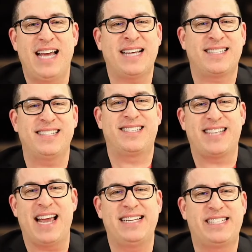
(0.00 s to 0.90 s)
Texas
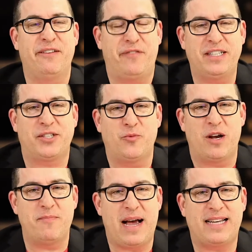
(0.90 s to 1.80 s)
State's Division
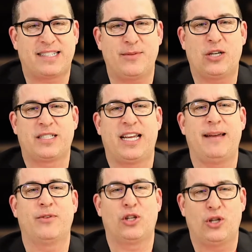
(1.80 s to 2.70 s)
I basketball
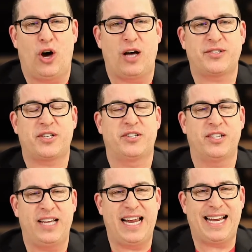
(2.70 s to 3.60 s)
team lost
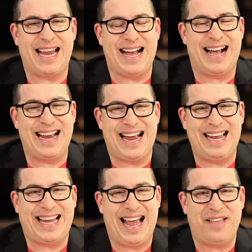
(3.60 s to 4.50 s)
to
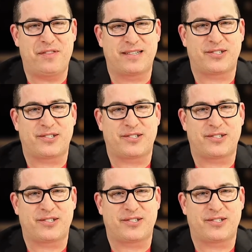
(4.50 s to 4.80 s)
NAIA Catholic